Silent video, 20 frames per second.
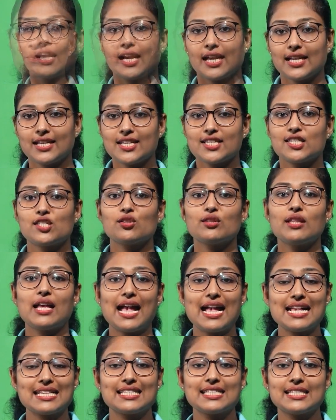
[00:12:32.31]
It is to
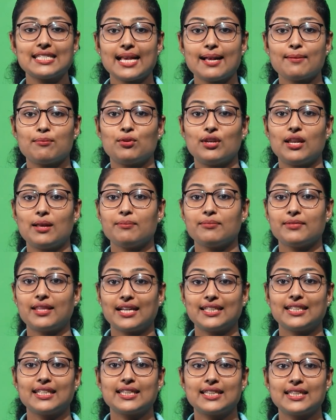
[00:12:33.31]
the acetabulum
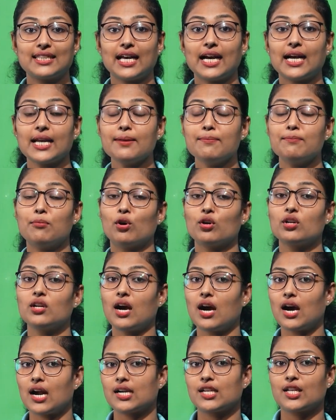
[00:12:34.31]
that the thigh bone
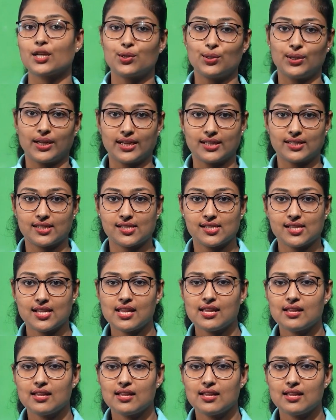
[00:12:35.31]
articulates.